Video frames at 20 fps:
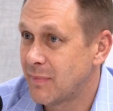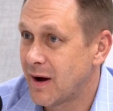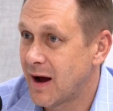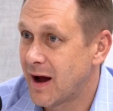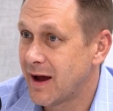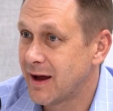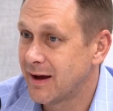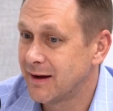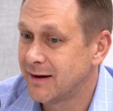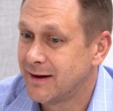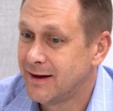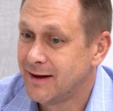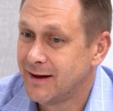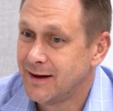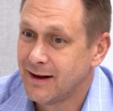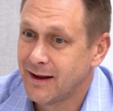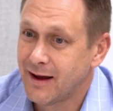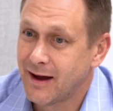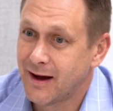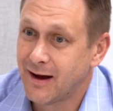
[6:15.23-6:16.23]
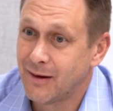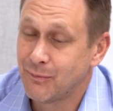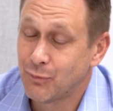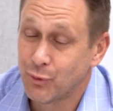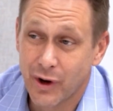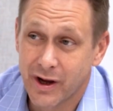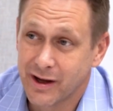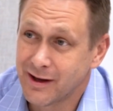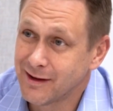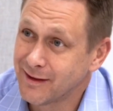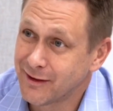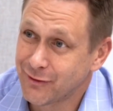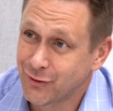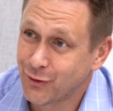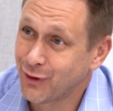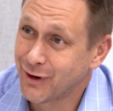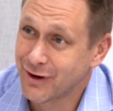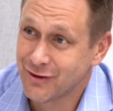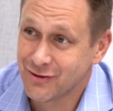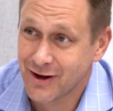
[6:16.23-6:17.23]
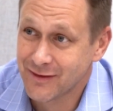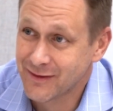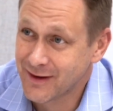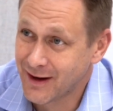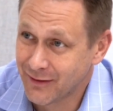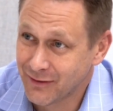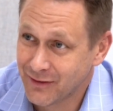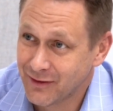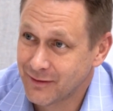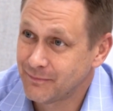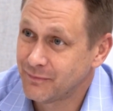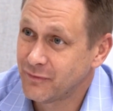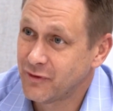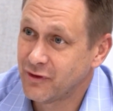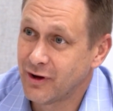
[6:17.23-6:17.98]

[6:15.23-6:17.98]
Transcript: by um, regulatory shutdowns.